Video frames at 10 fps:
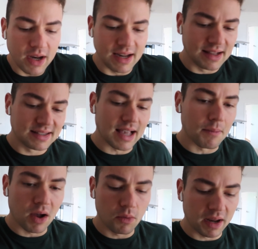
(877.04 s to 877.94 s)
it in
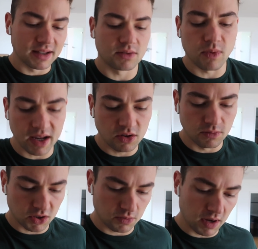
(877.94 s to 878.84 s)
somehow, but it's way too
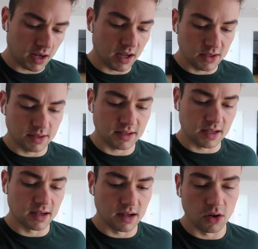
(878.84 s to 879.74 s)
much maca. I just
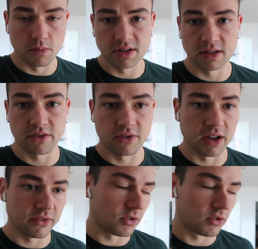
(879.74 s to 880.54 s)
can allow myself 5